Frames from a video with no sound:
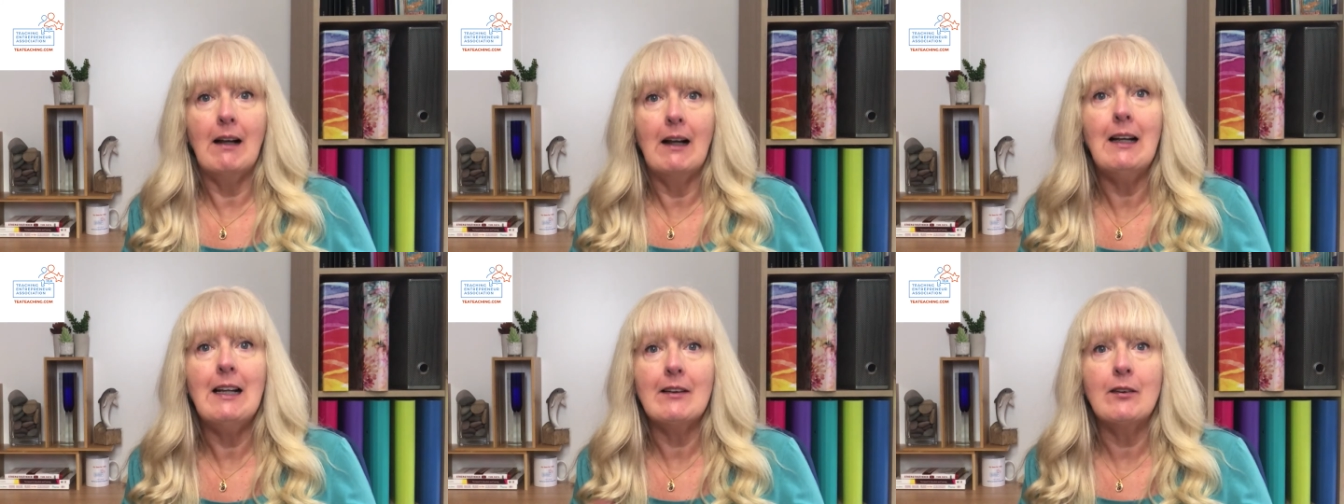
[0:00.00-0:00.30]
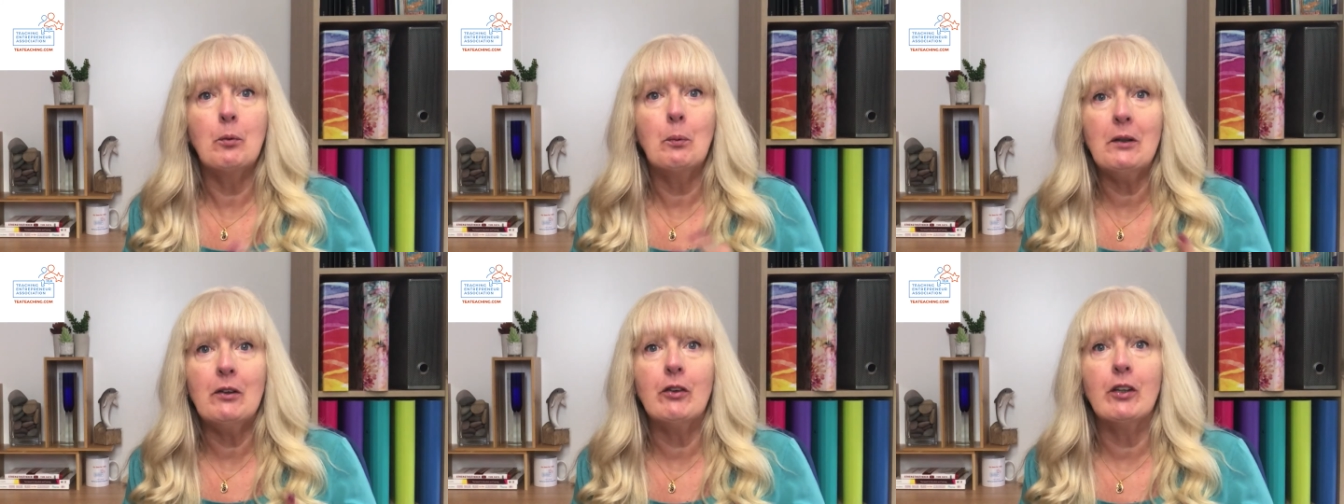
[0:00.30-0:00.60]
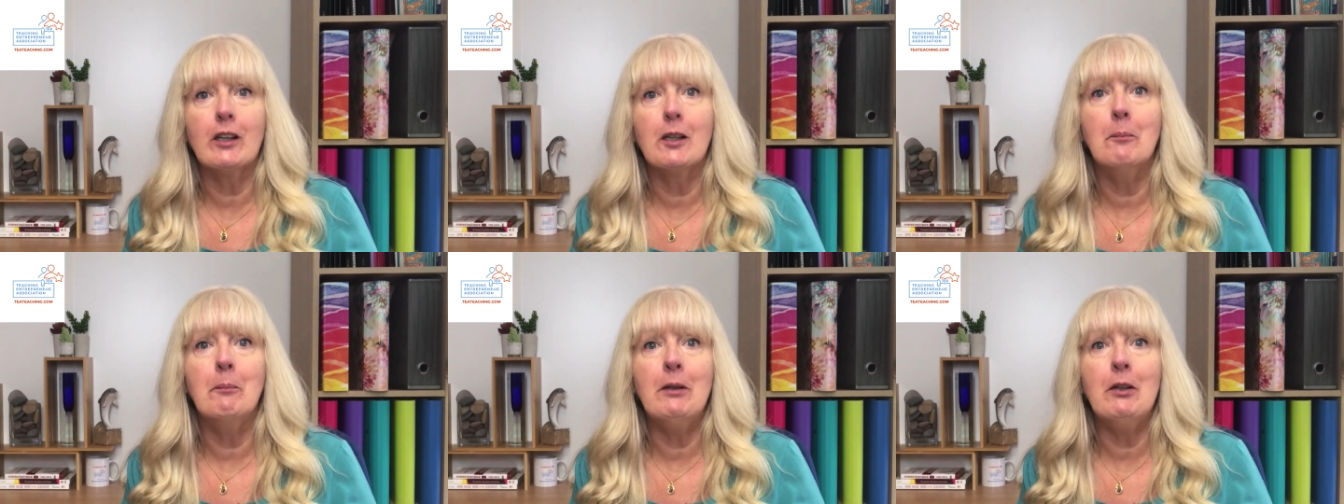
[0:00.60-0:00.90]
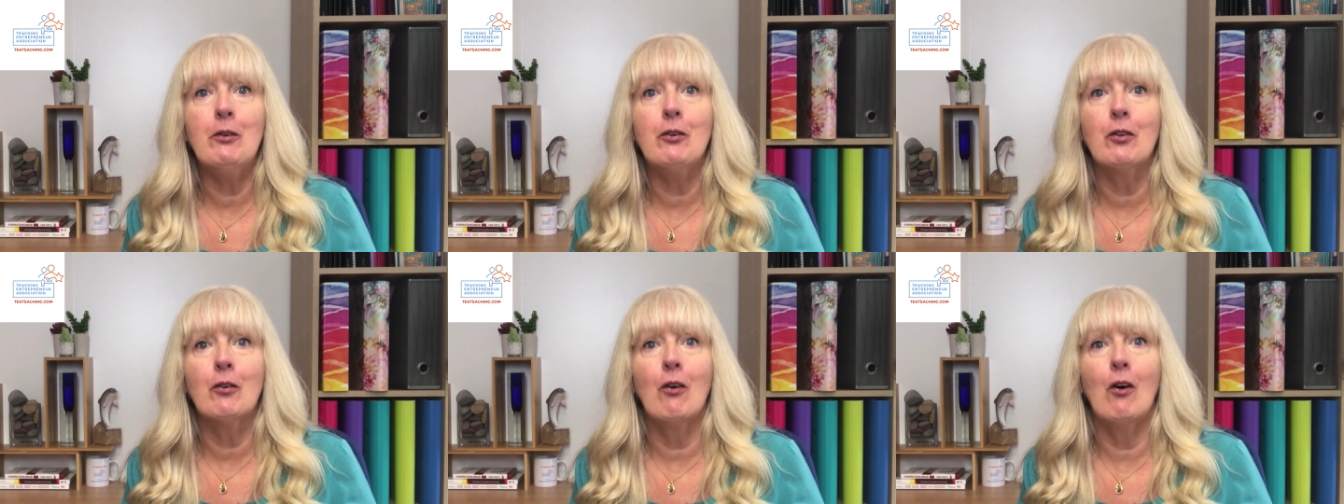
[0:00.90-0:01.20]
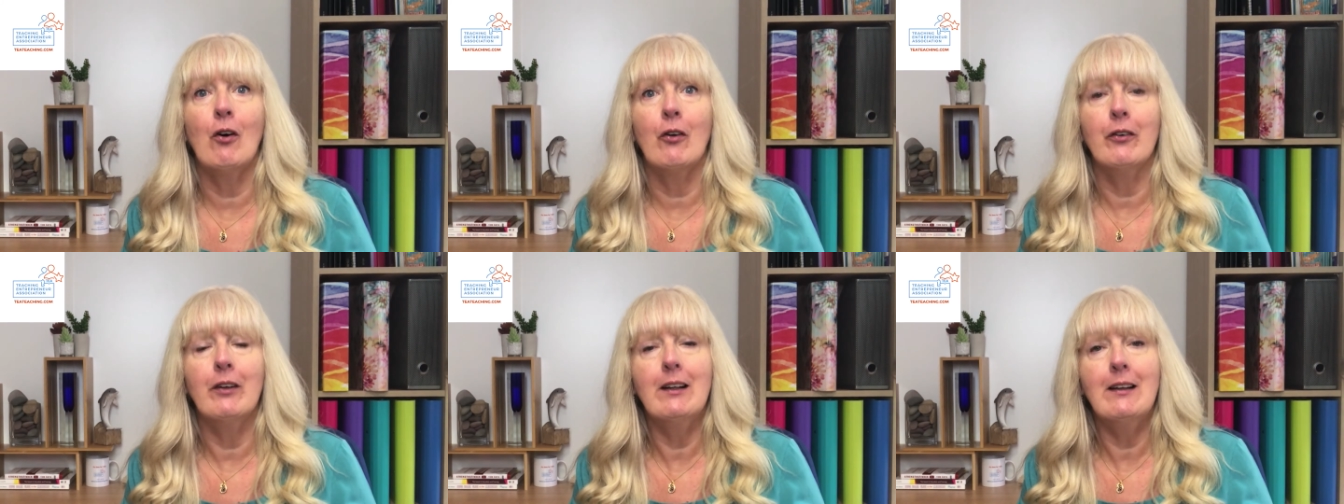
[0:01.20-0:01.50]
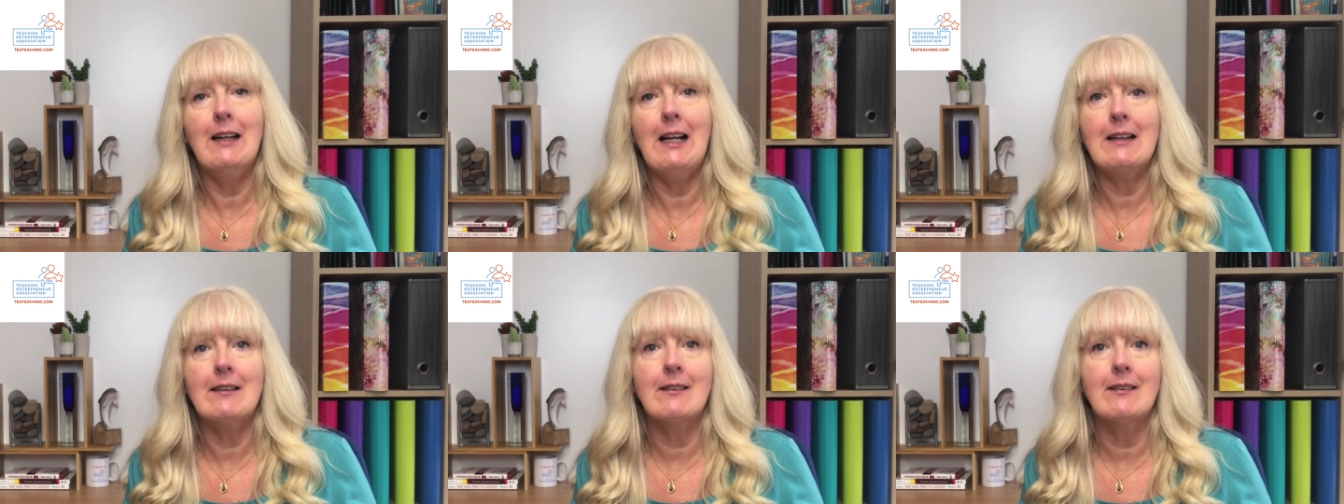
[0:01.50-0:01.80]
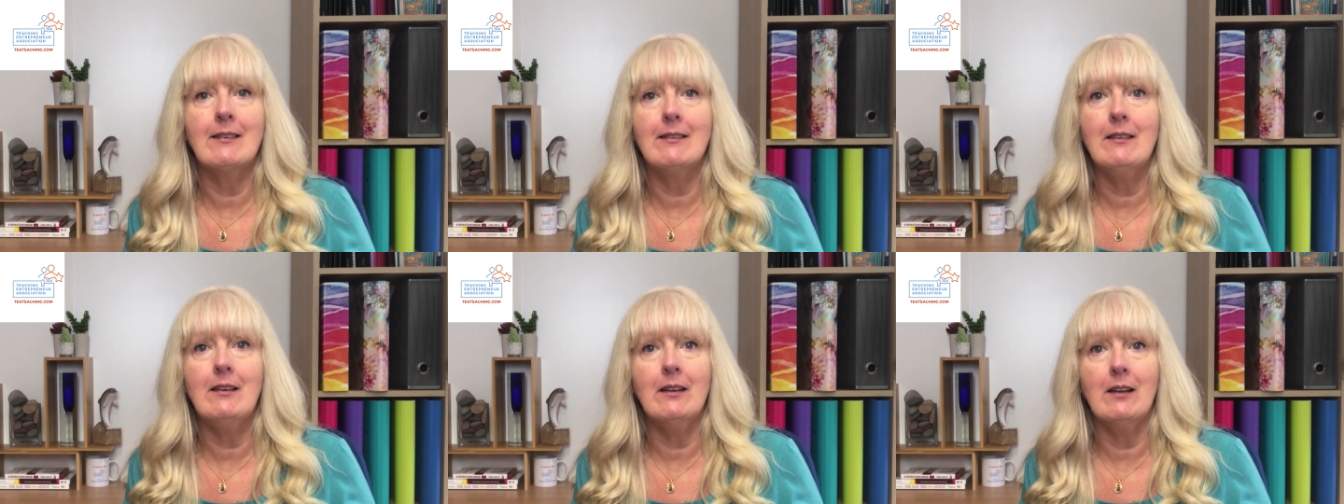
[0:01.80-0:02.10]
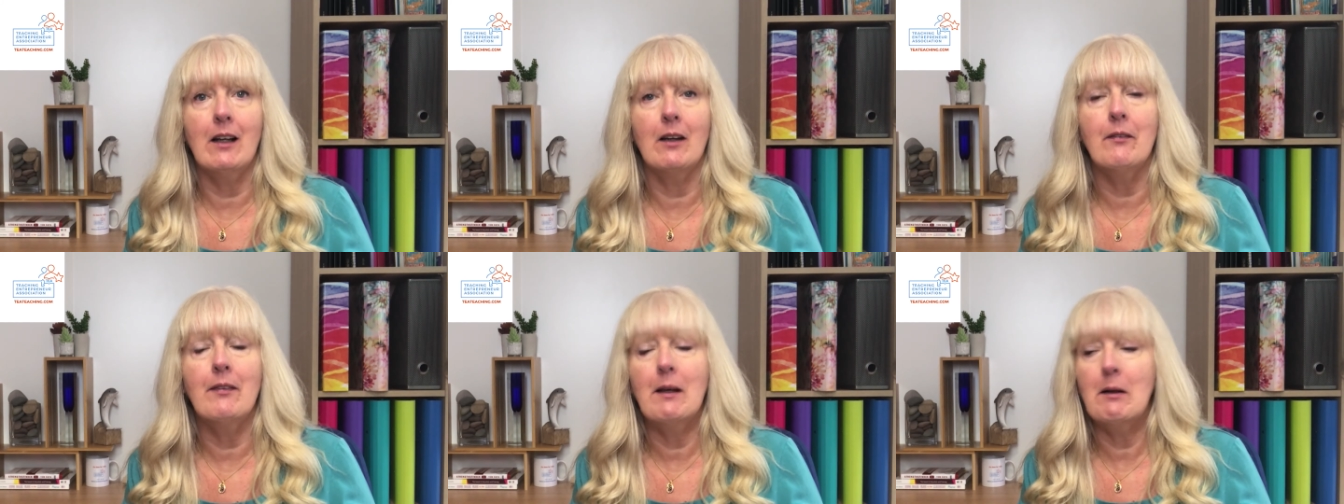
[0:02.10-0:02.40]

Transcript: let's switch the computer on. Let's you know.